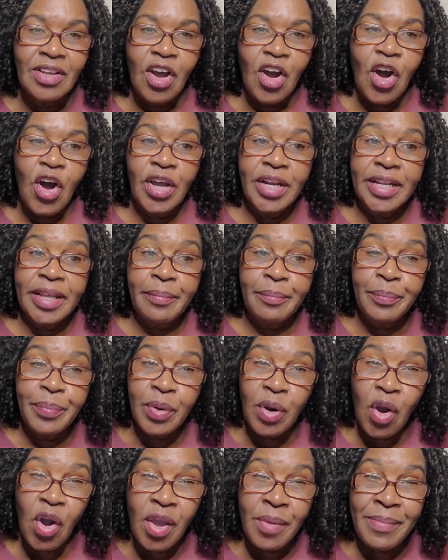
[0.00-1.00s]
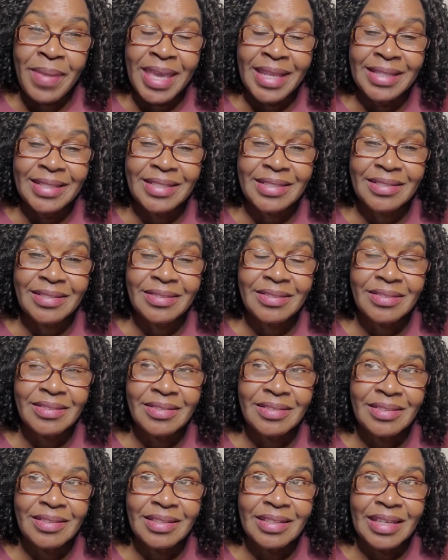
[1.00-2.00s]
unemployment,
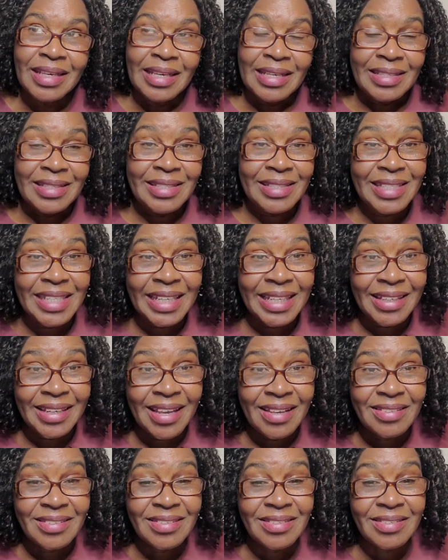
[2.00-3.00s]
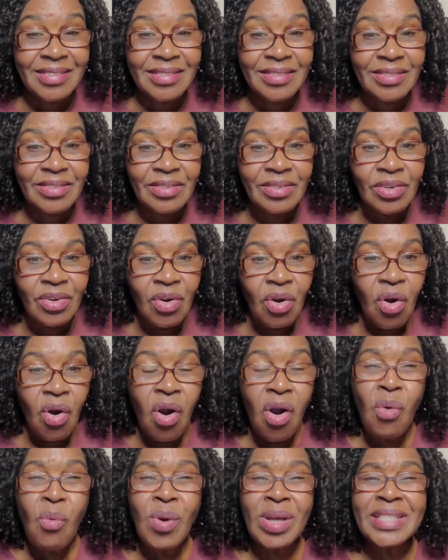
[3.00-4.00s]
sickness,
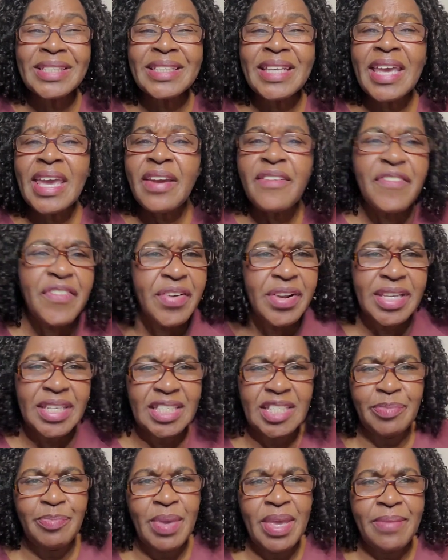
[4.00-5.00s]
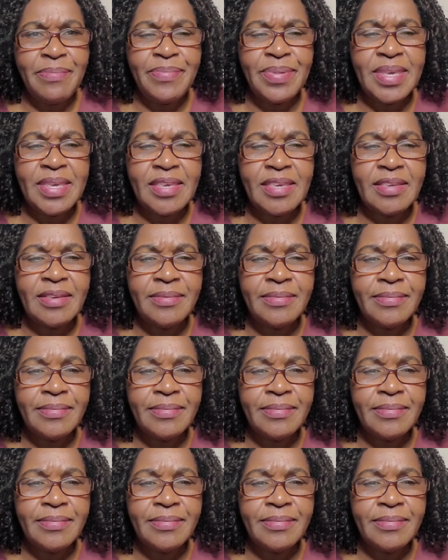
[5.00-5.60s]
or whatever it may be,